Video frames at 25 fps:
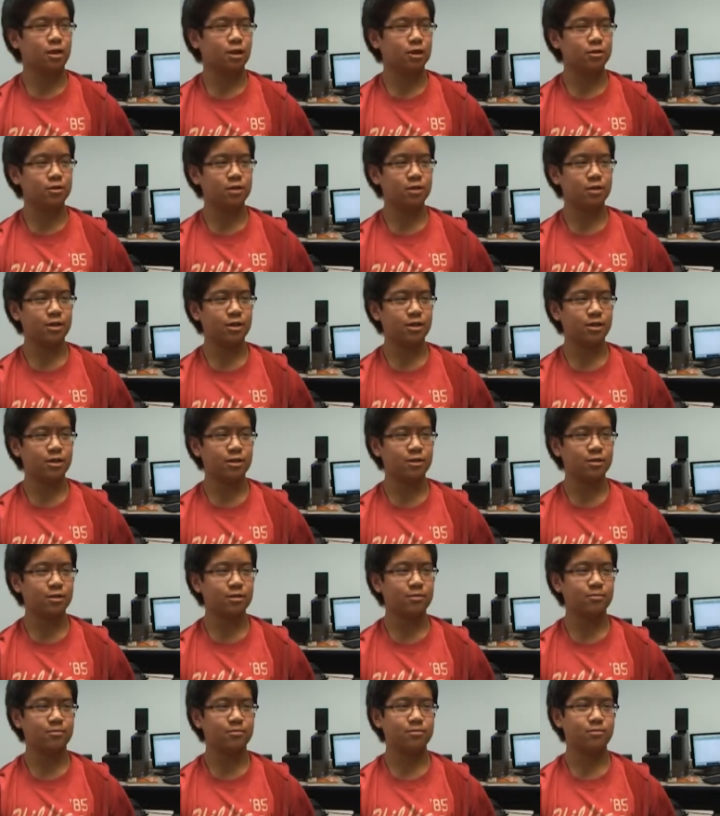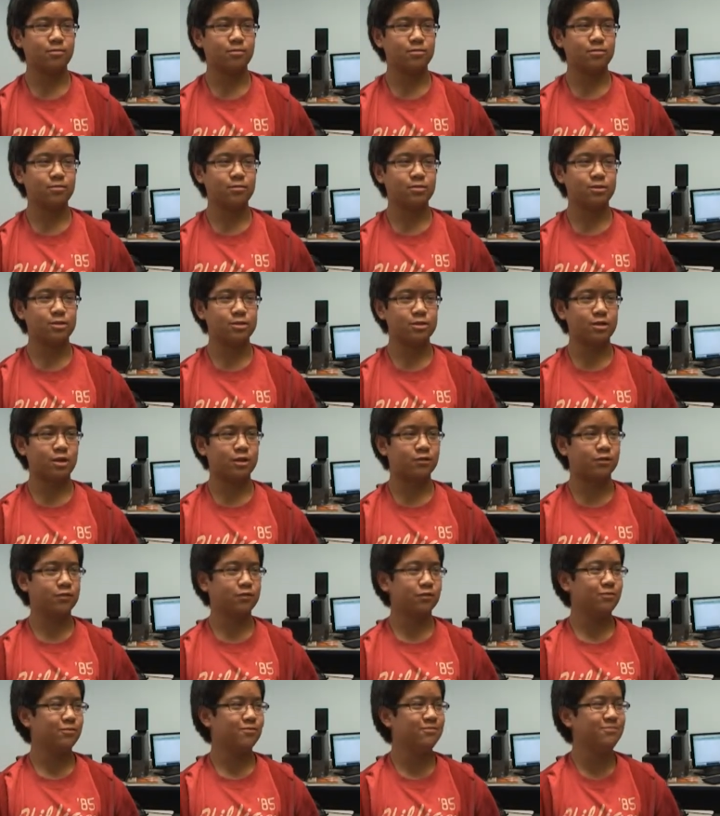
I like to kick stuff.